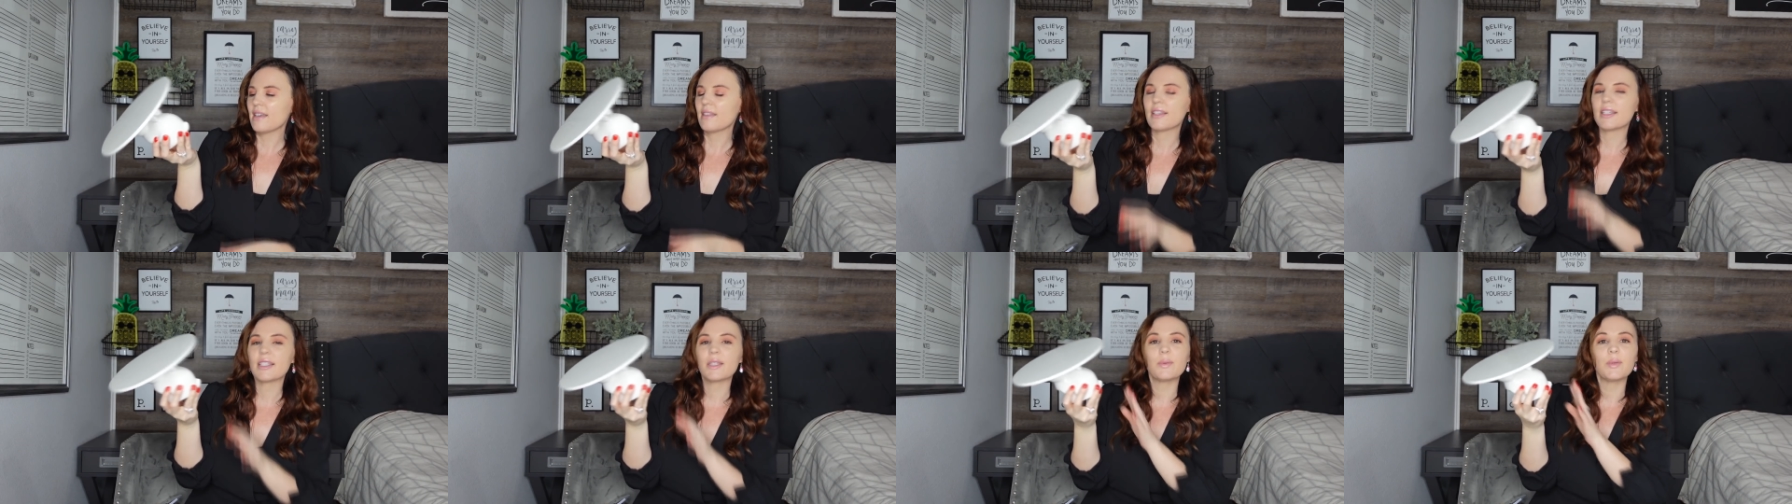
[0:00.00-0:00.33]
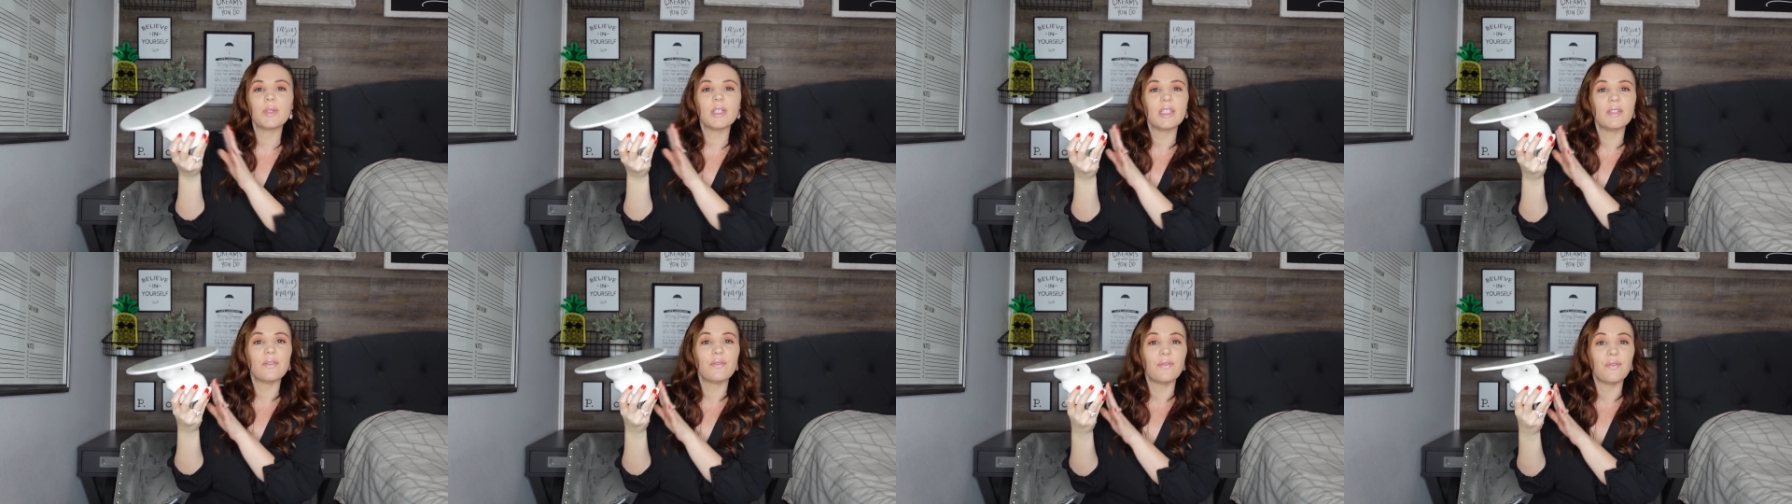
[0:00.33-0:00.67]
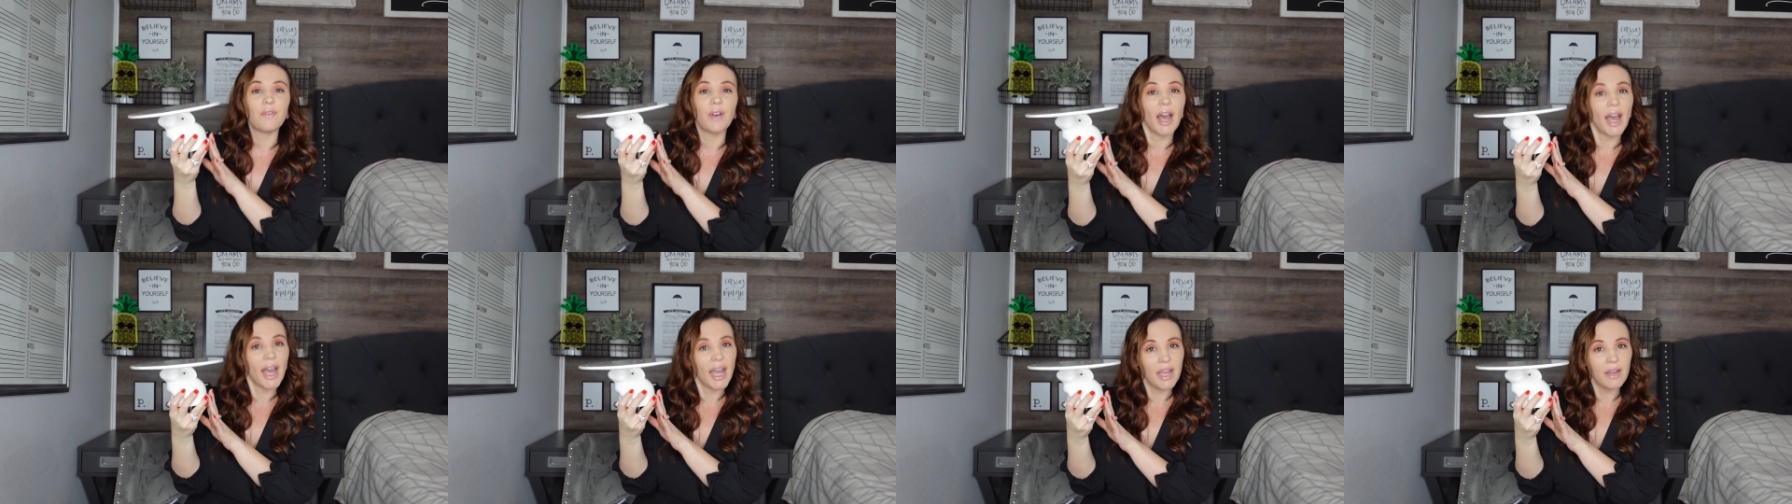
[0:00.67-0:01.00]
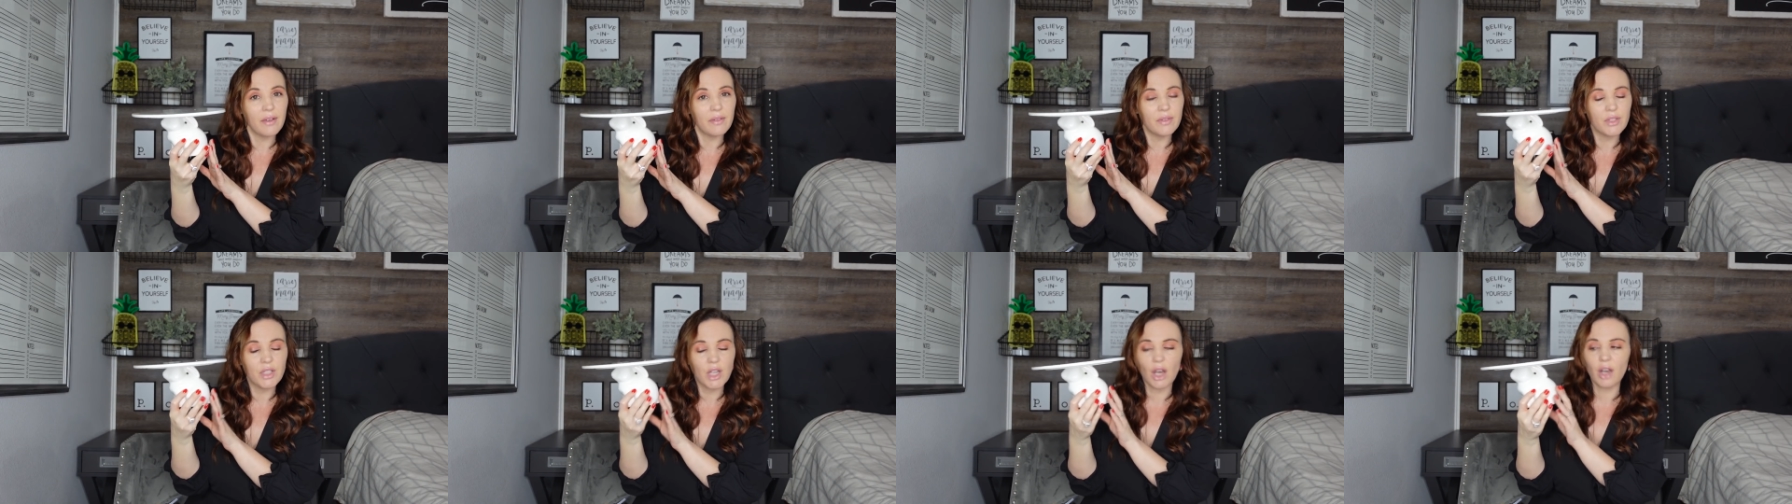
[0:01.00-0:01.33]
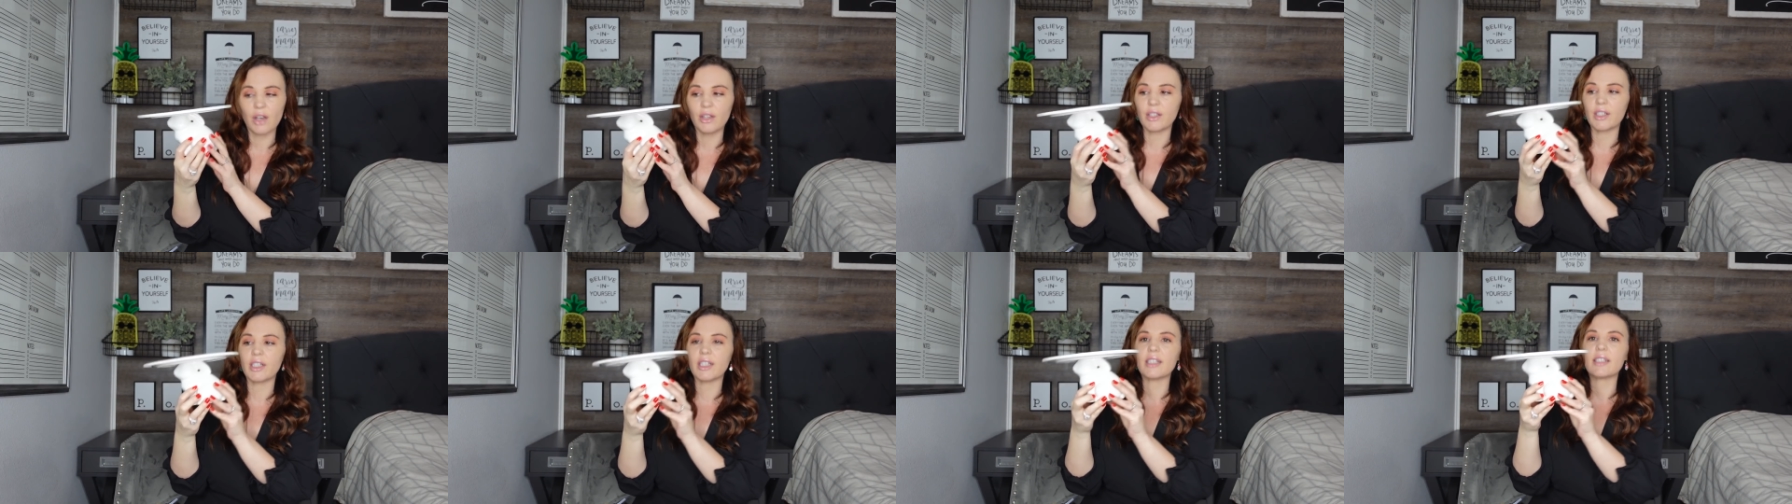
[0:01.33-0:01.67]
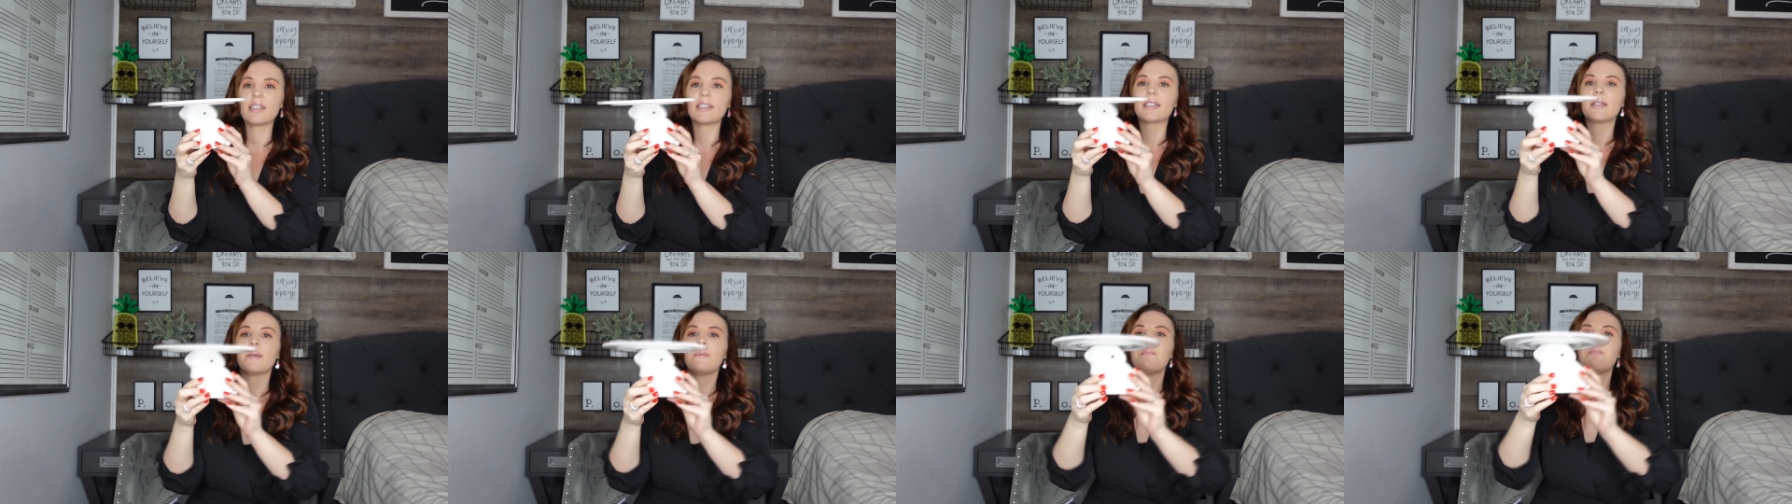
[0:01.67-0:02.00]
this was $5.